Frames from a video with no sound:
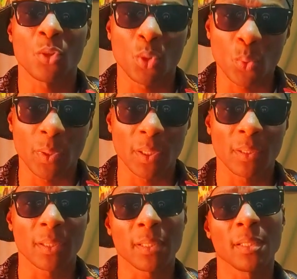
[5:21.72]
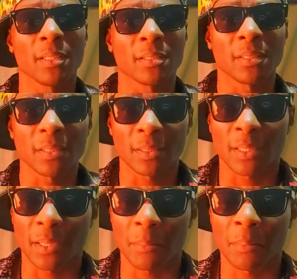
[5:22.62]
doing the killings this
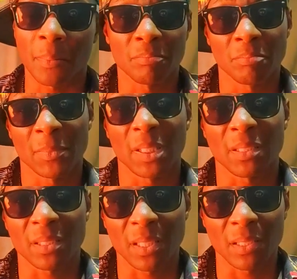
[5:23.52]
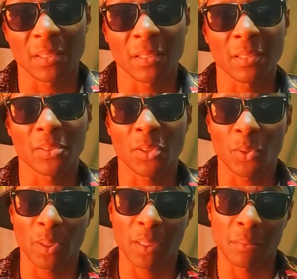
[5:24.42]
time. He thinks things
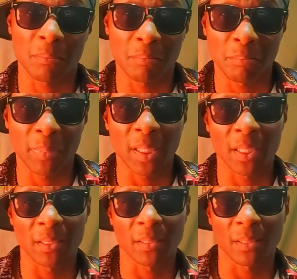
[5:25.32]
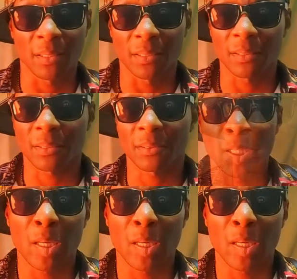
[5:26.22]
out and plans things.